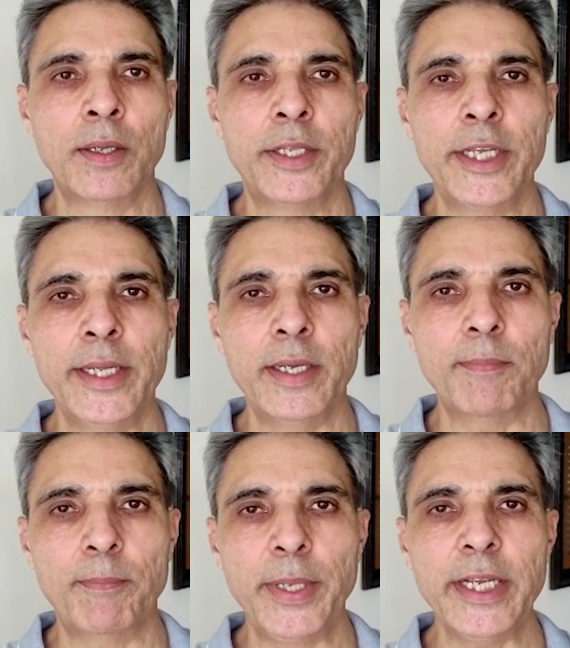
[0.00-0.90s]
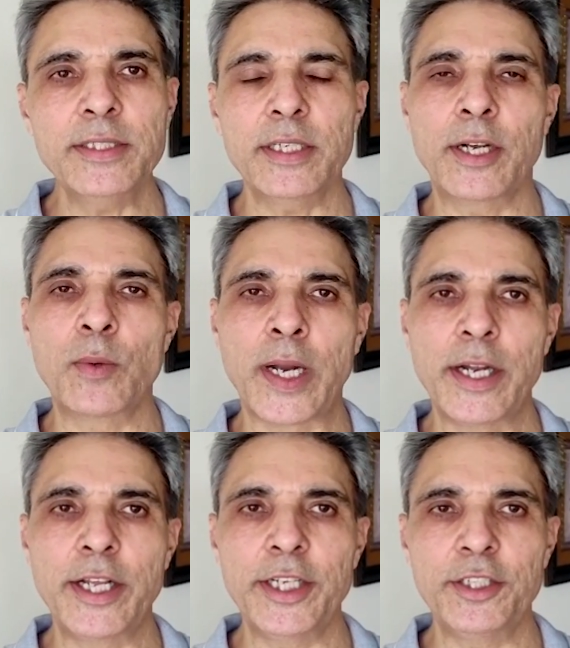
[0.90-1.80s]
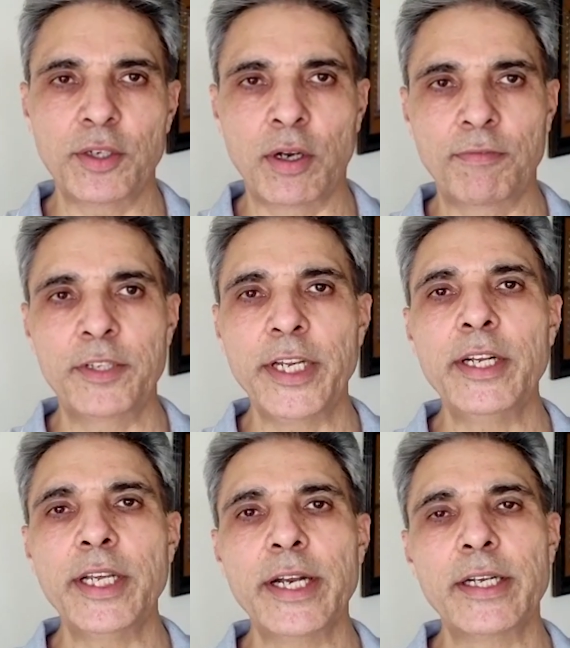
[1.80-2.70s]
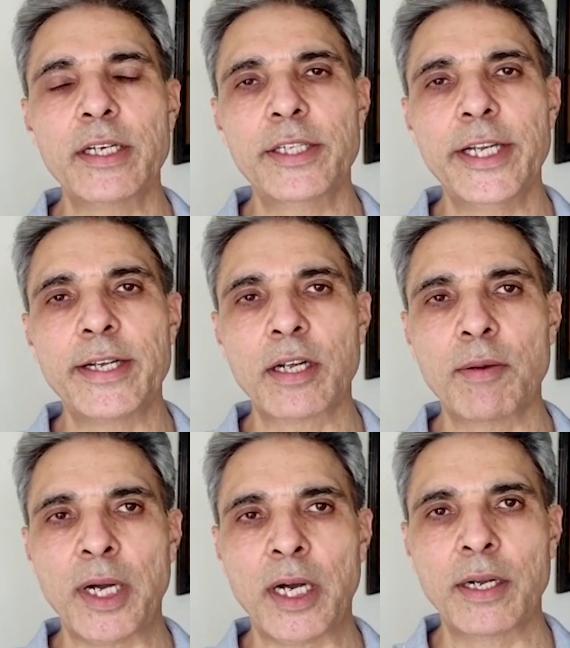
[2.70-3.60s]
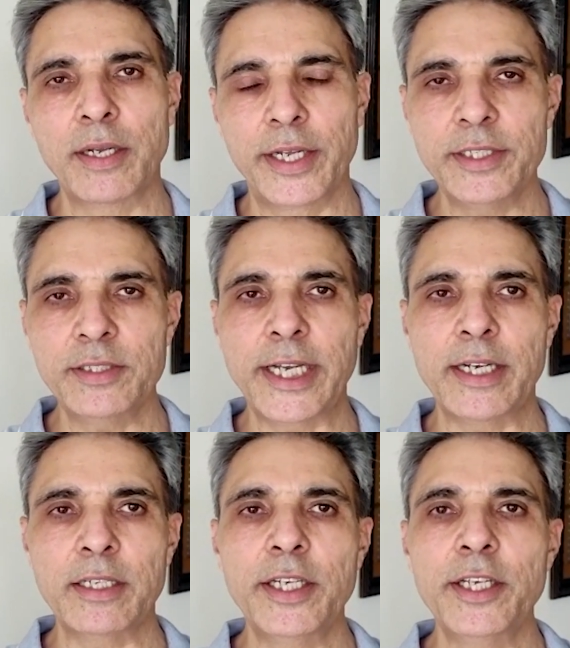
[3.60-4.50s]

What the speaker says: The biggest advantage of the integrated theater command is that the